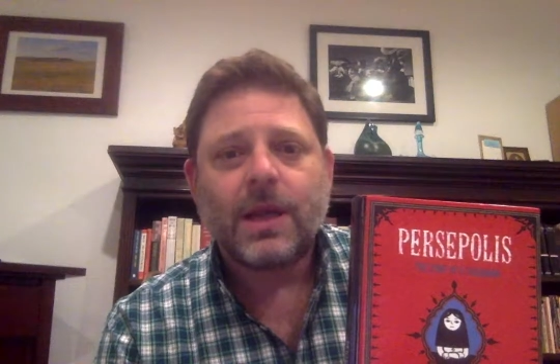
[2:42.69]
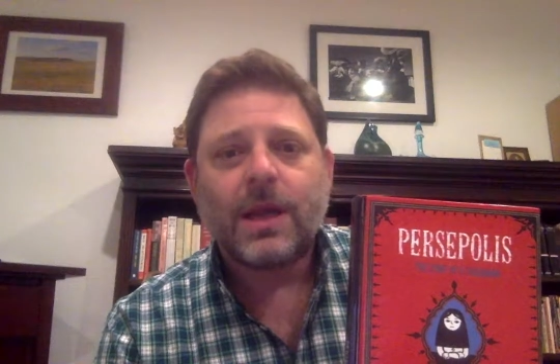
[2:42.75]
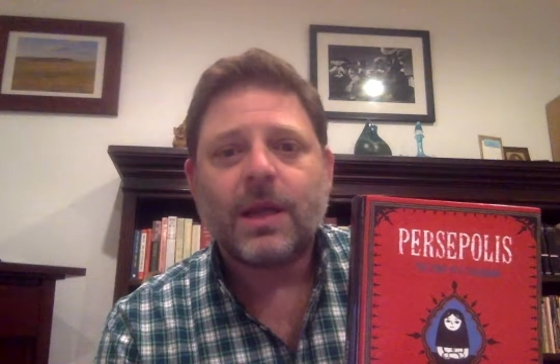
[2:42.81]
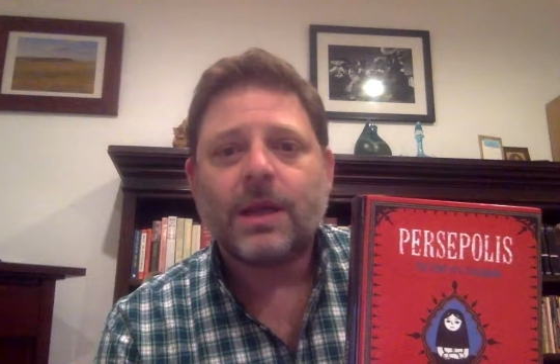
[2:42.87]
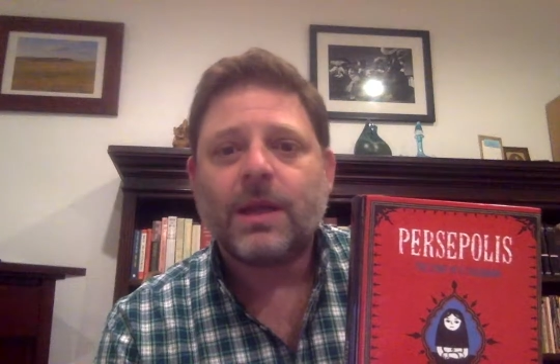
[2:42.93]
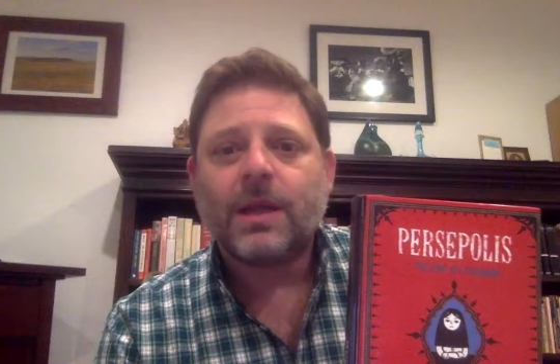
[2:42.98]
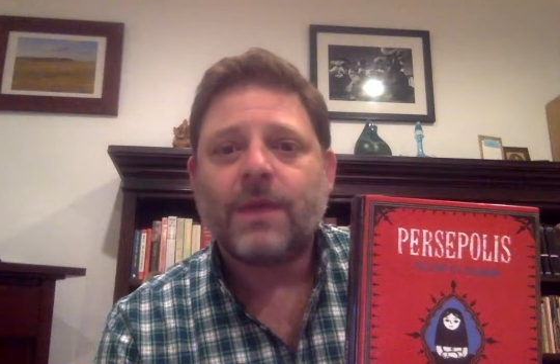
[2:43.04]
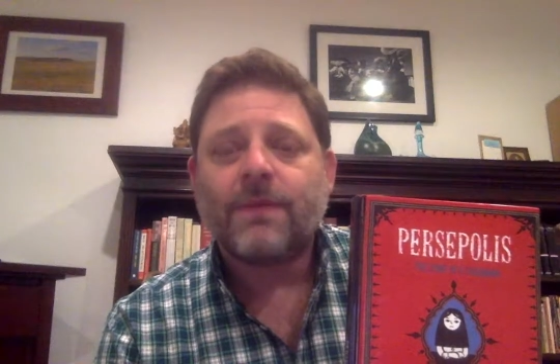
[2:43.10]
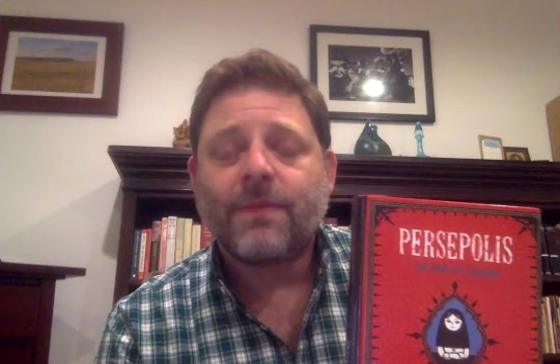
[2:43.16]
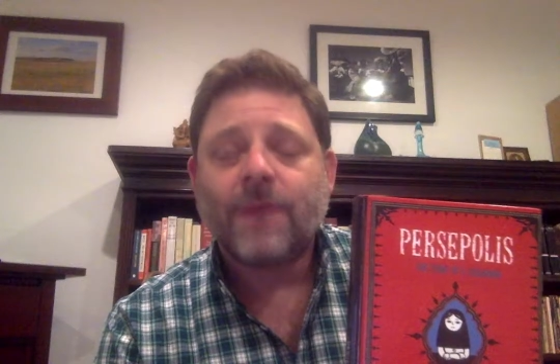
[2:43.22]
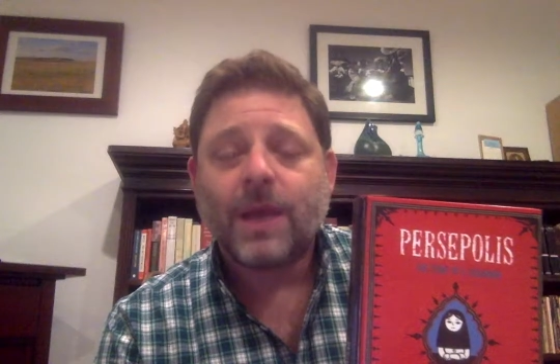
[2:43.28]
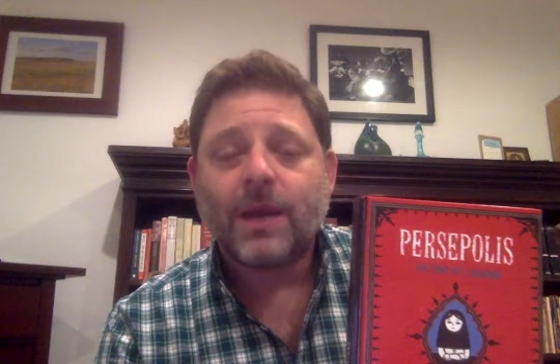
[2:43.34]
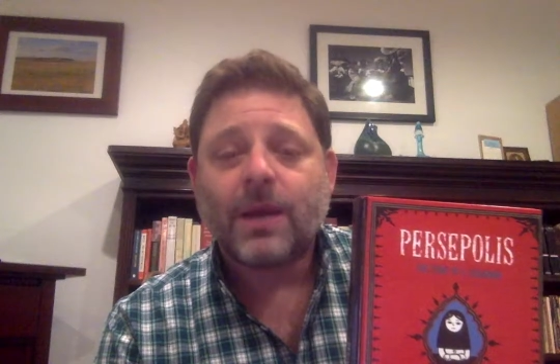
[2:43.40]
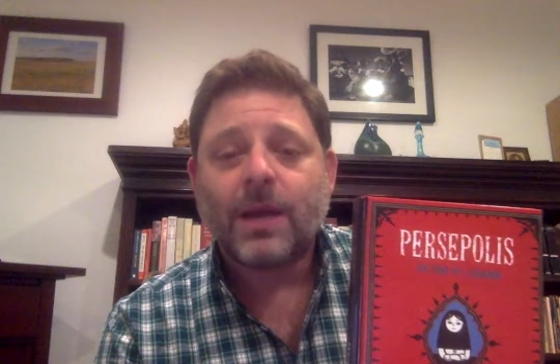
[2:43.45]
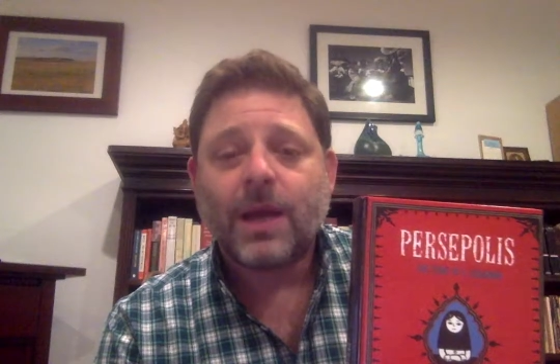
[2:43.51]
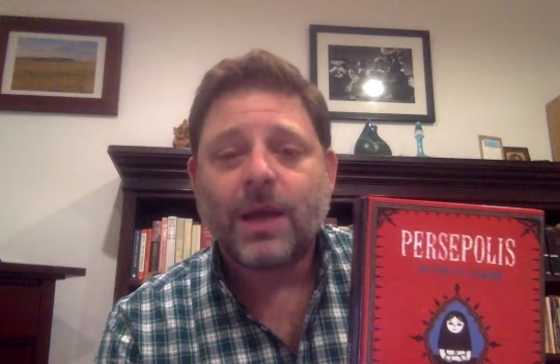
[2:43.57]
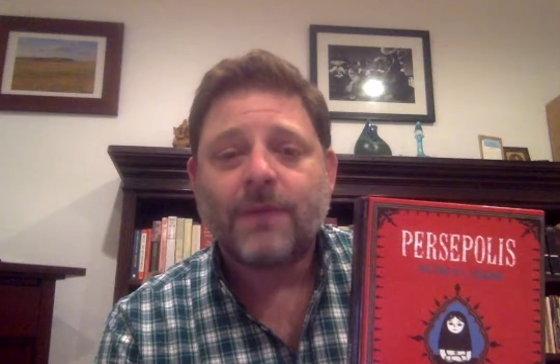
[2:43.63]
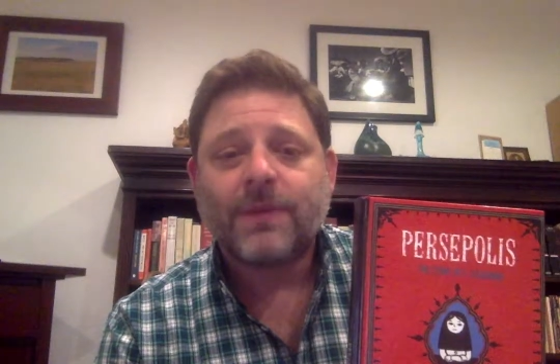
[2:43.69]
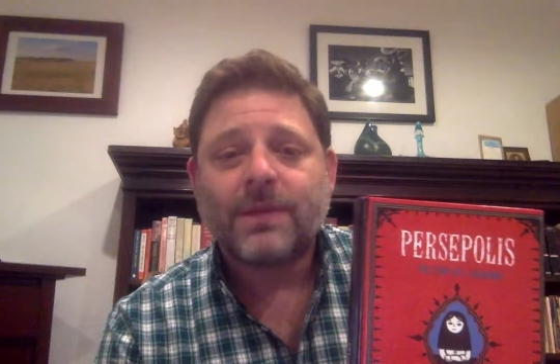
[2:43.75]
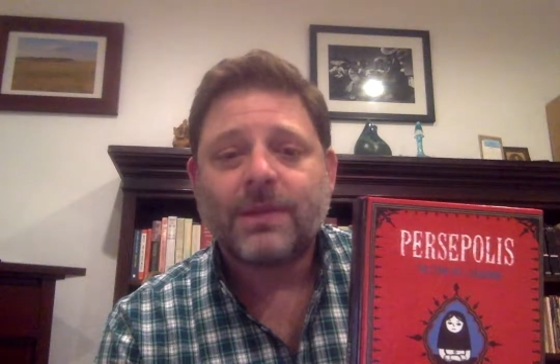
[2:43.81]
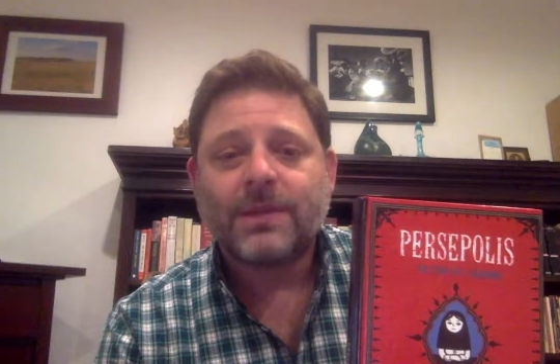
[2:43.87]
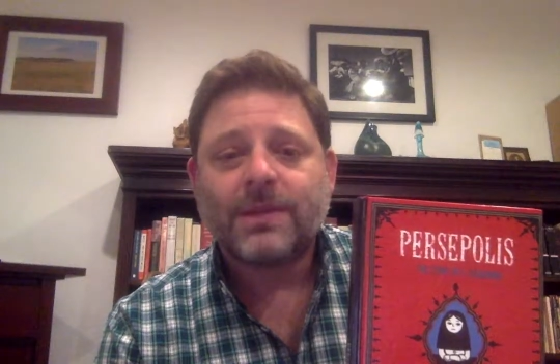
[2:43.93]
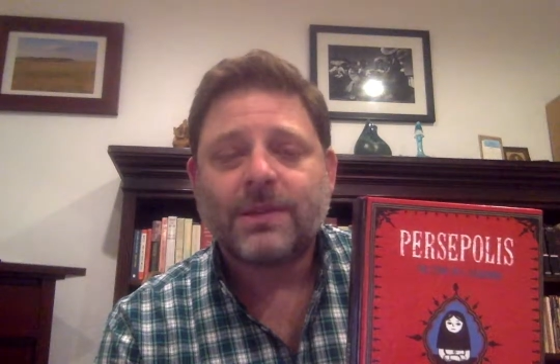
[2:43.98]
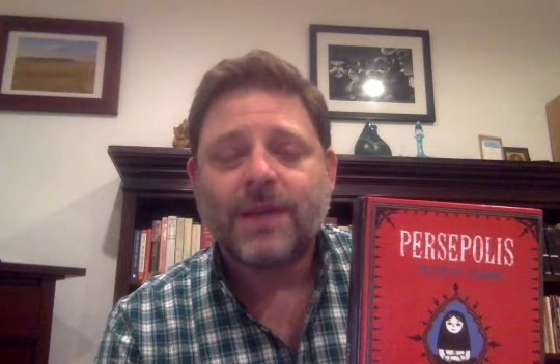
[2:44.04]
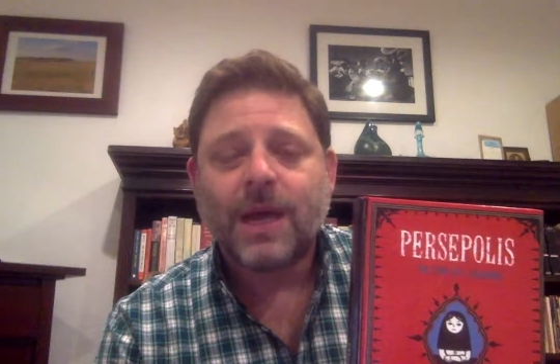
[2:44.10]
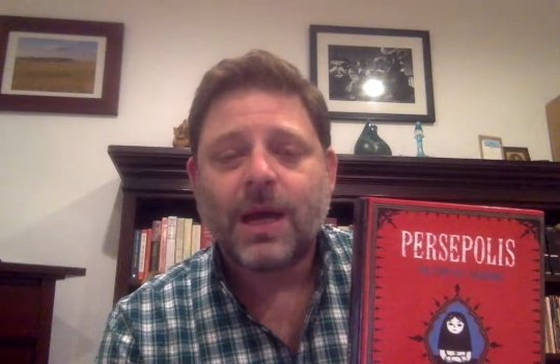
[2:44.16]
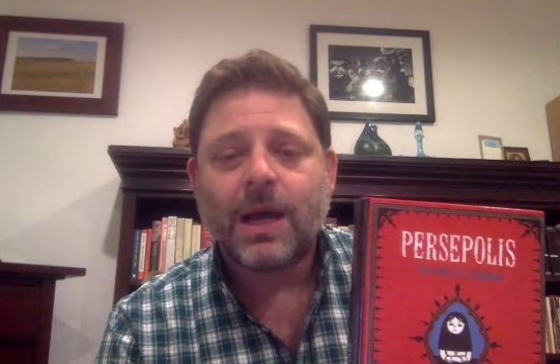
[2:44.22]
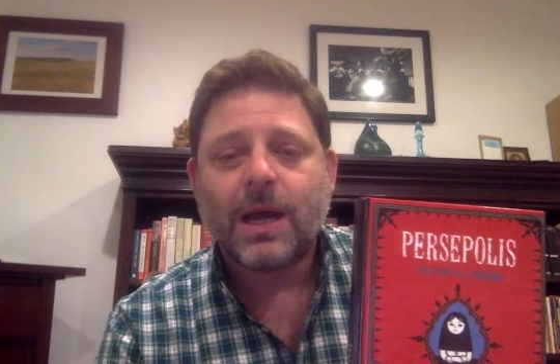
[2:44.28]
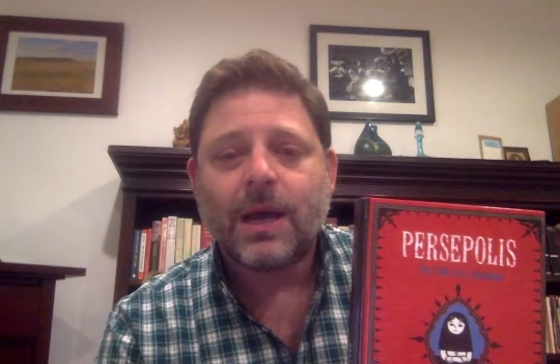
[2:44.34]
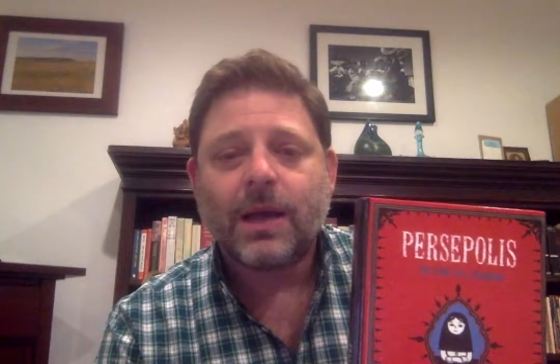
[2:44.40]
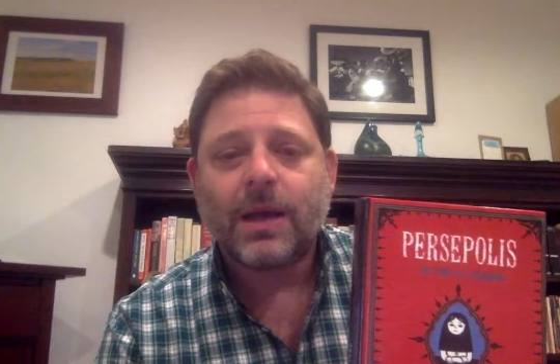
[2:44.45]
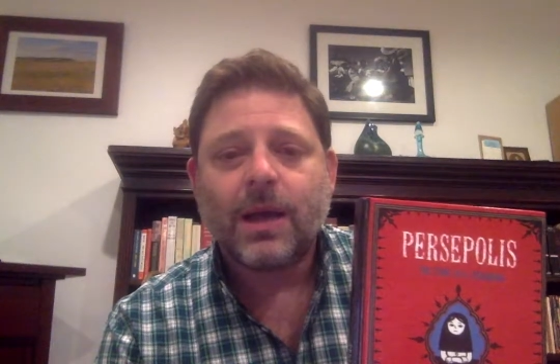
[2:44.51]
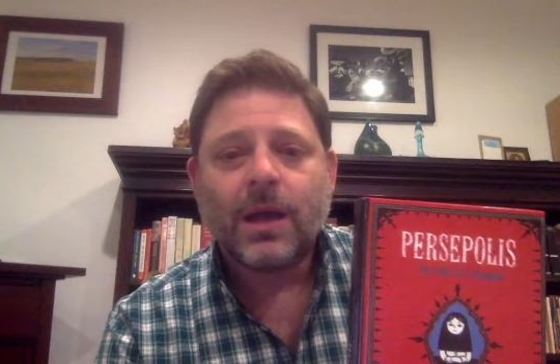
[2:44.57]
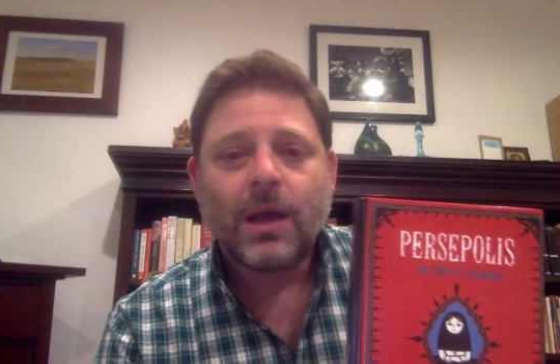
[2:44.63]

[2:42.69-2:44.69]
and they finally have to decide